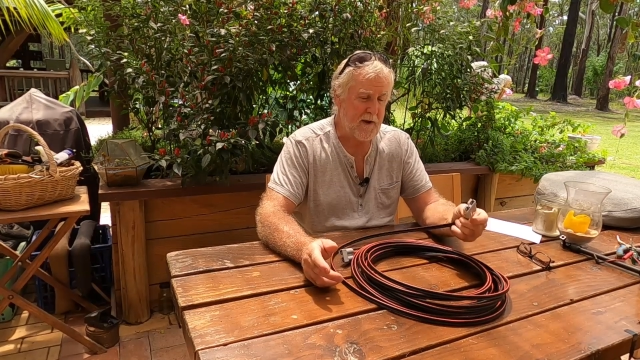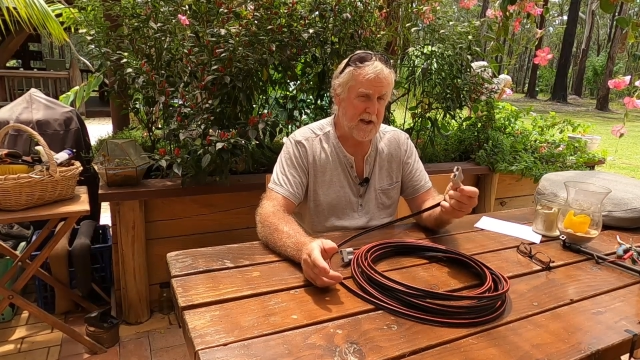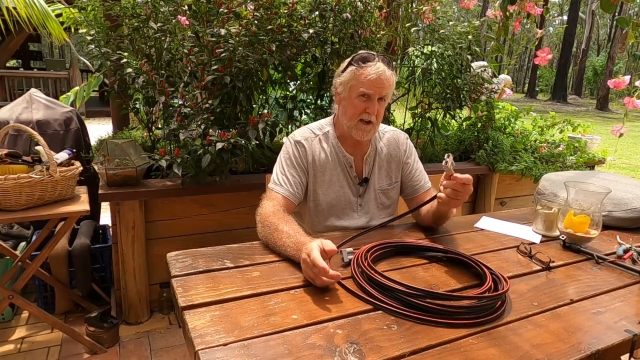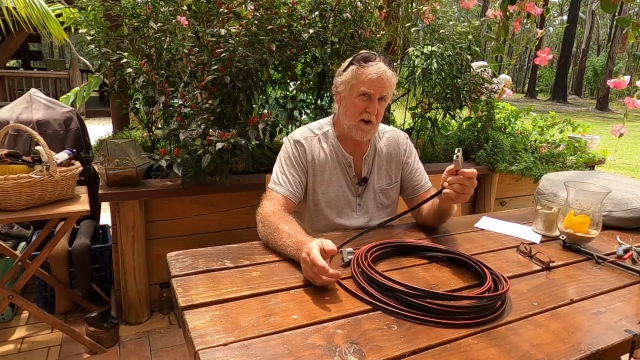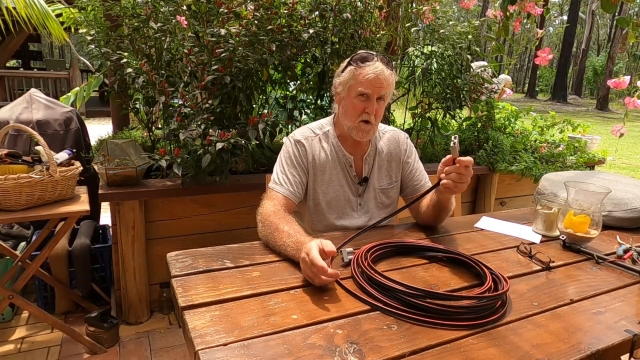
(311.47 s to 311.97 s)
We
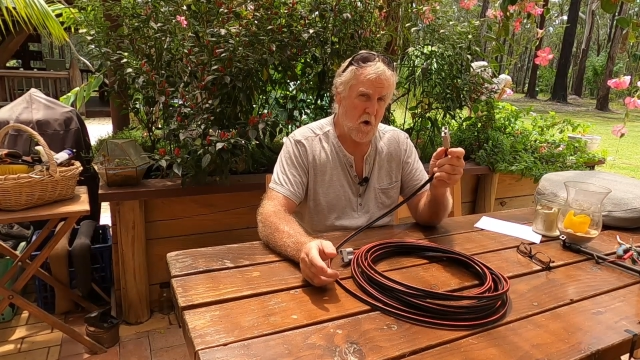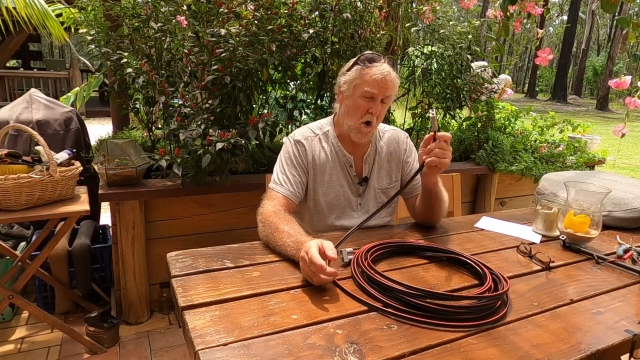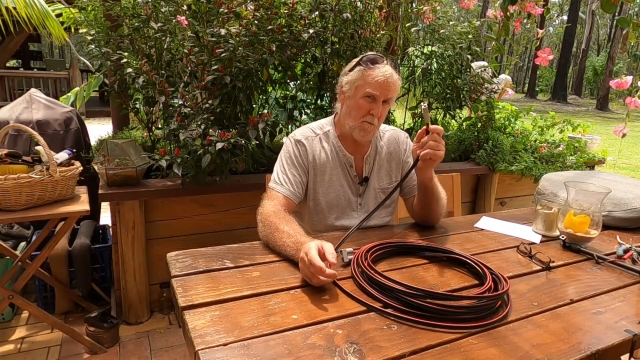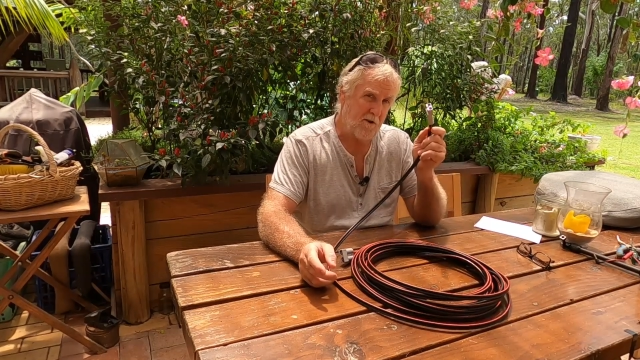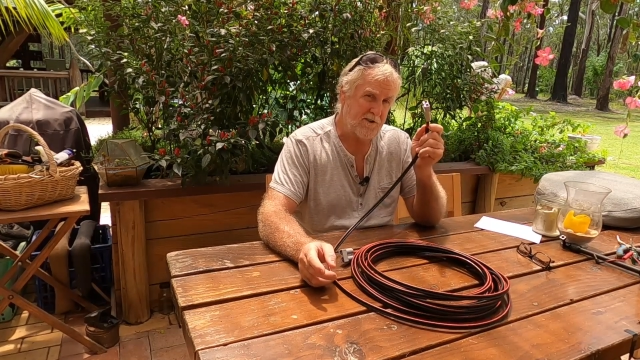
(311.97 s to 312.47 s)
could go
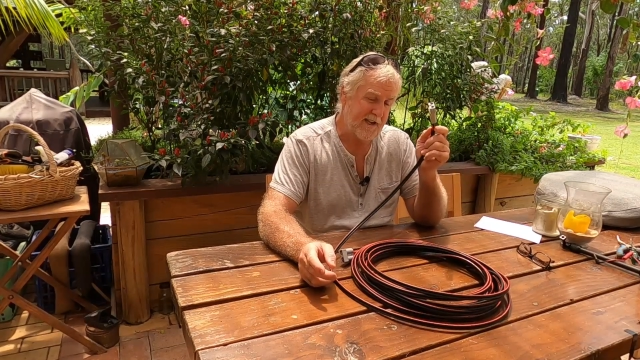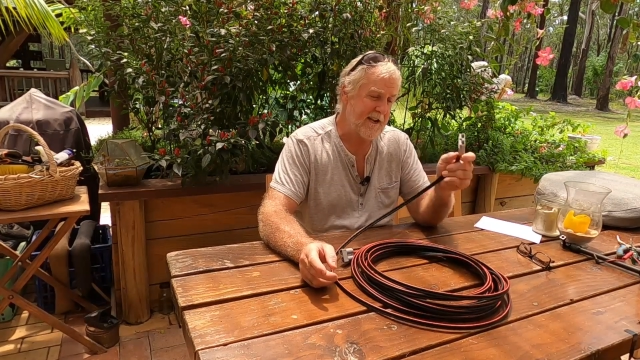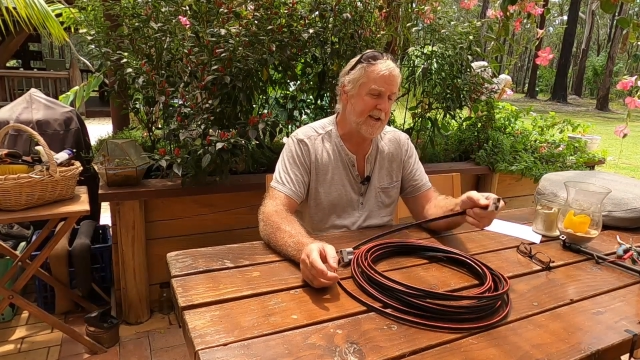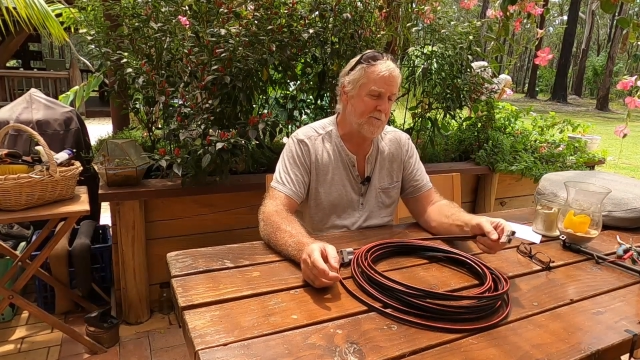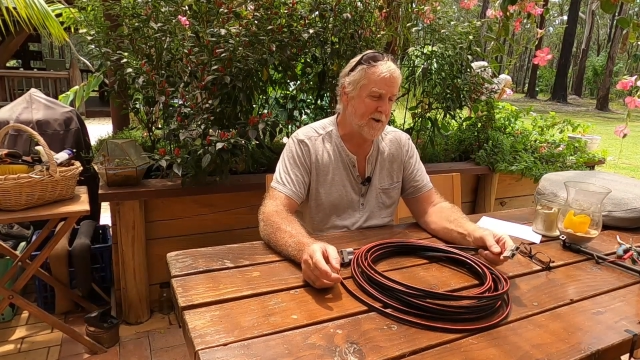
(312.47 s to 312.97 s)
almost
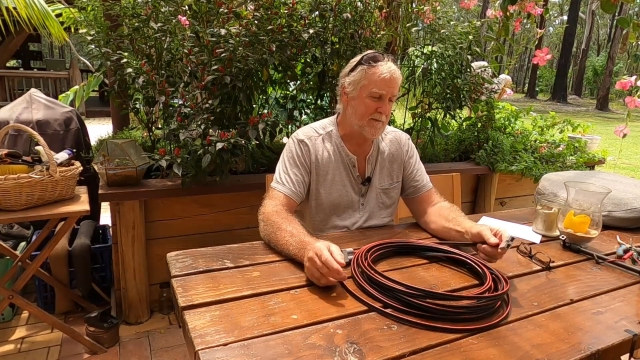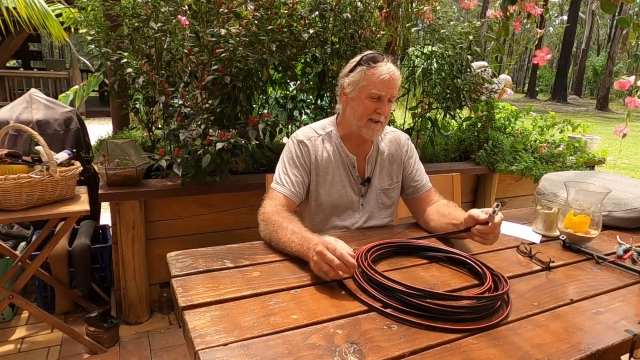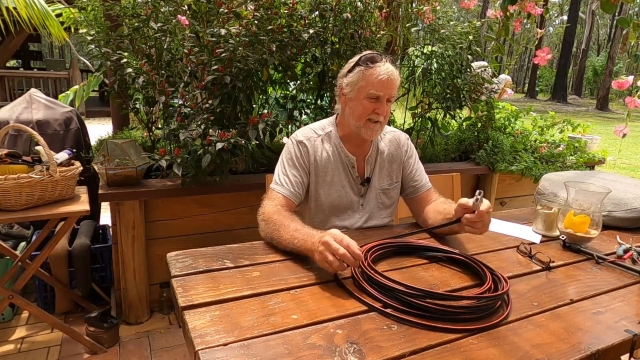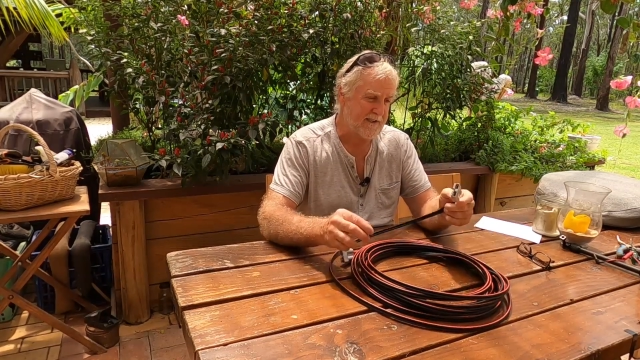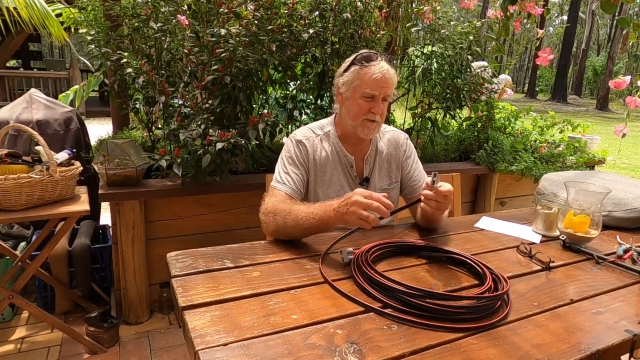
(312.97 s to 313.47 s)
anywhere
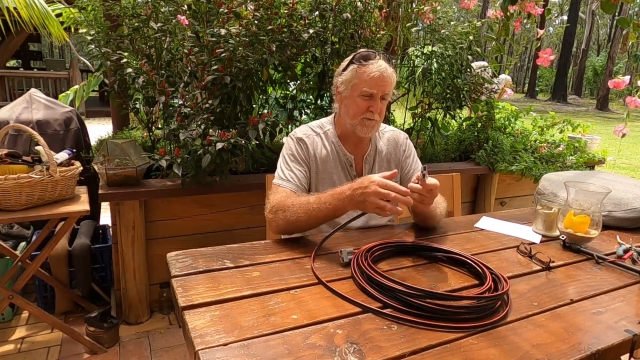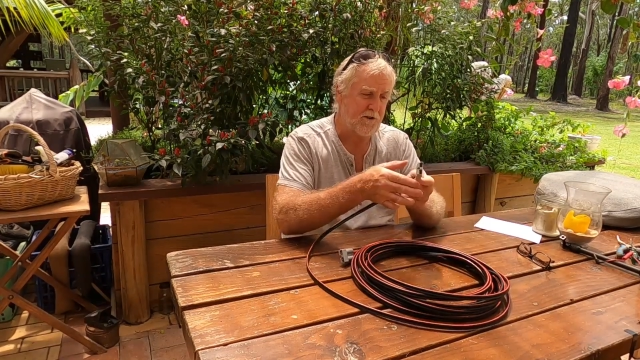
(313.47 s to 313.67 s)
because this